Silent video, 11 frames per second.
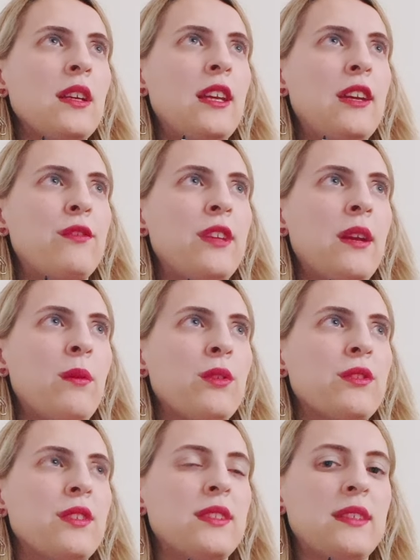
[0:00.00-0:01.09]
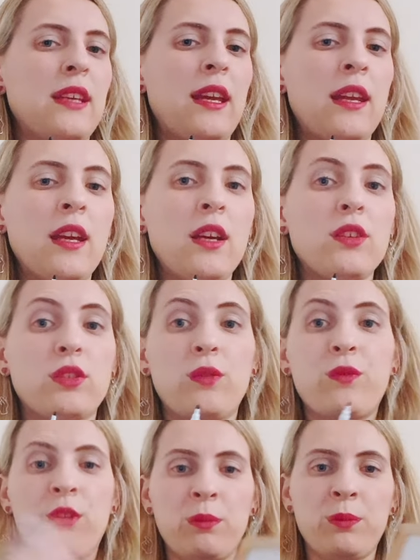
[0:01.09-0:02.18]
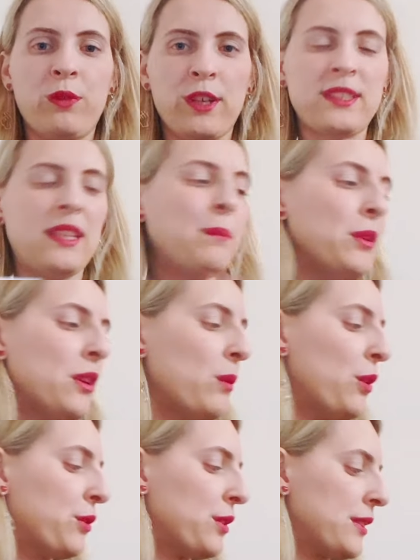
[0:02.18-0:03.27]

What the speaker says: if they want to say, so for example, you want to